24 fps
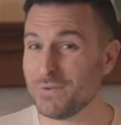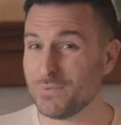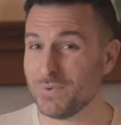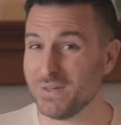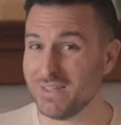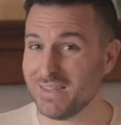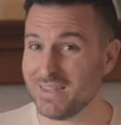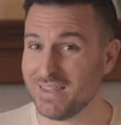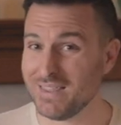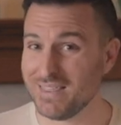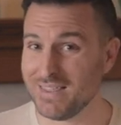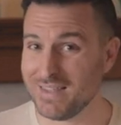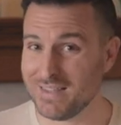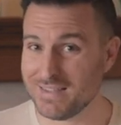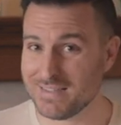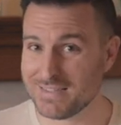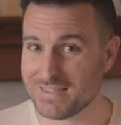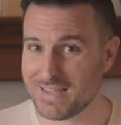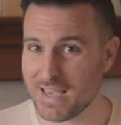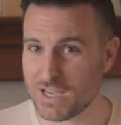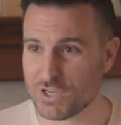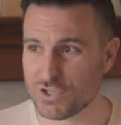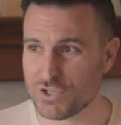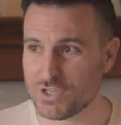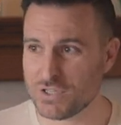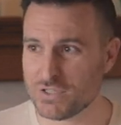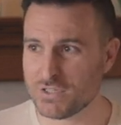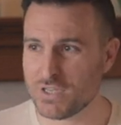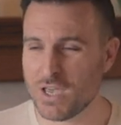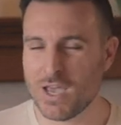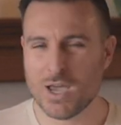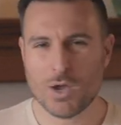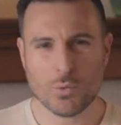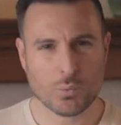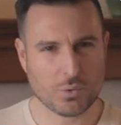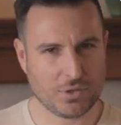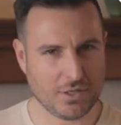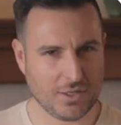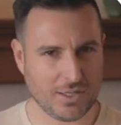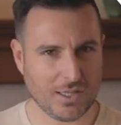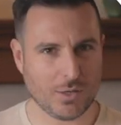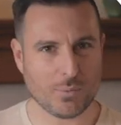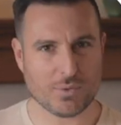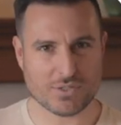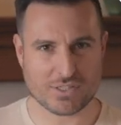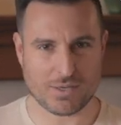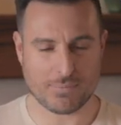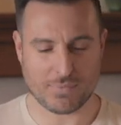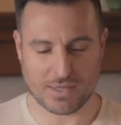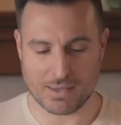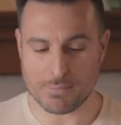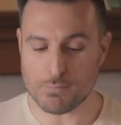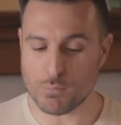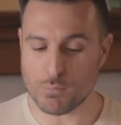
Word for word: really thin sections. We're dealing with something